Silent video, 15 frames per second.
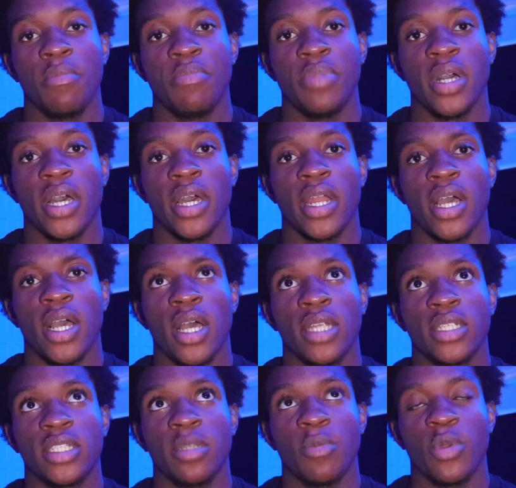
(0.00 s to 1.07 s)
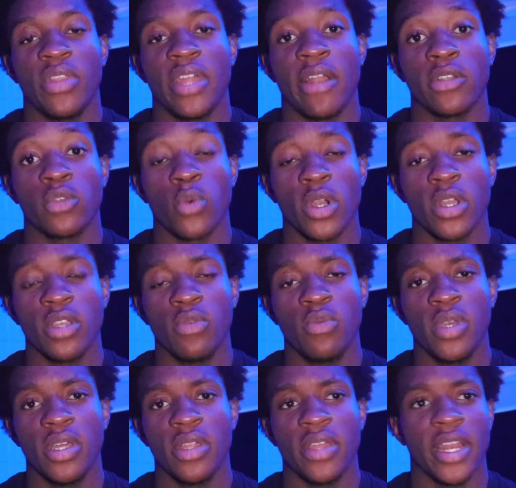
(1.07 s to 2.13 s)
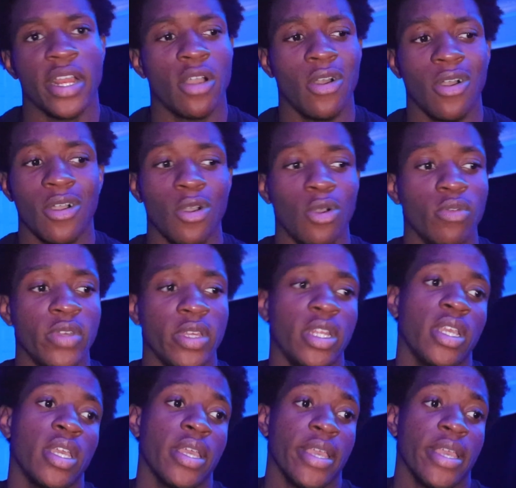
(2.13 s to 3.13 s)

But someone that I was working with had caught COVID,